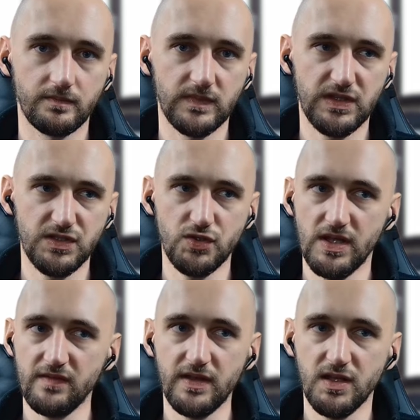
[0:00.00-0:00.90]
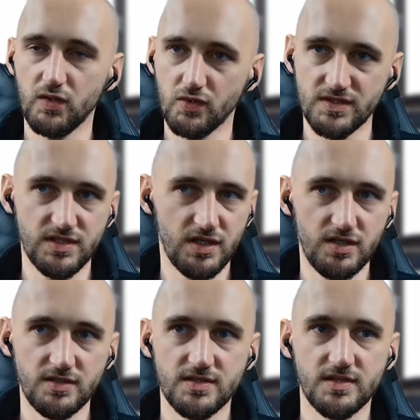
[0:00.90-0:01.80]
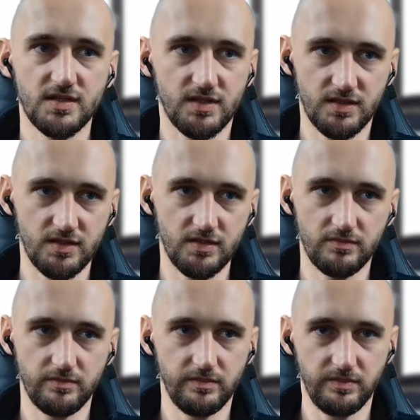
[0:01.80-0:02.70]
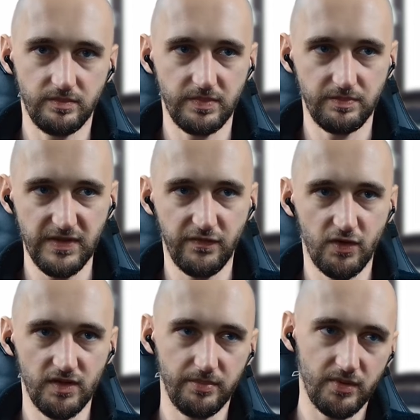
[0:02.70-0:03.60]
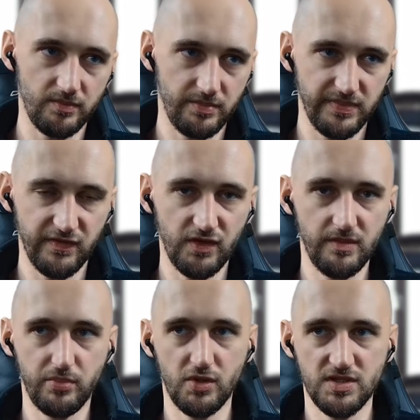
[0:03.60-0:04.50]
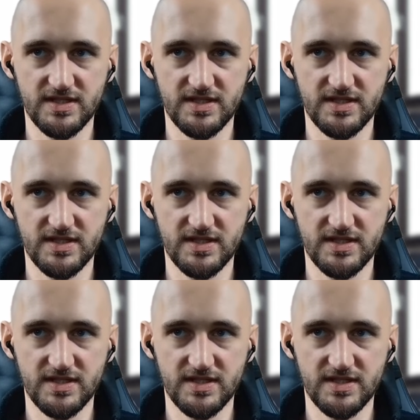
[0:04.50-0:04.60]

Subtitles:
did you have any concerns before the project